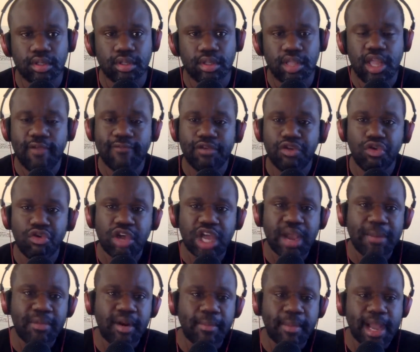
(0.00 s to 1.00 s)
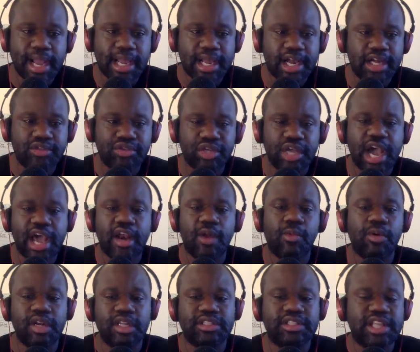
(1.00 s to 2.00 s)
If you come to my country, I don't
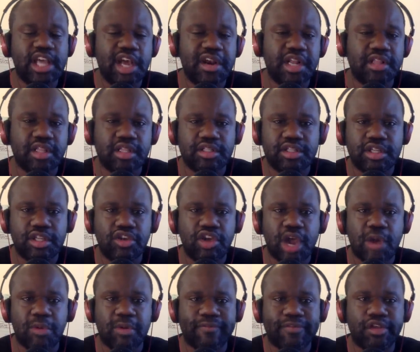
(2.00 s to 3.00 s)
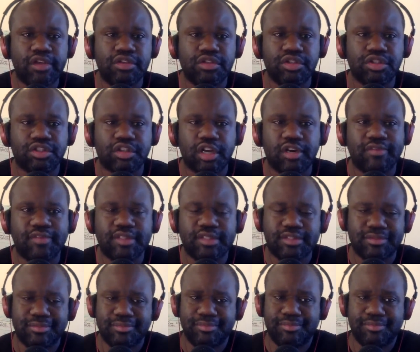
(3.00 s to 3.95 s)
want to sell nothing to you. I refuse you service.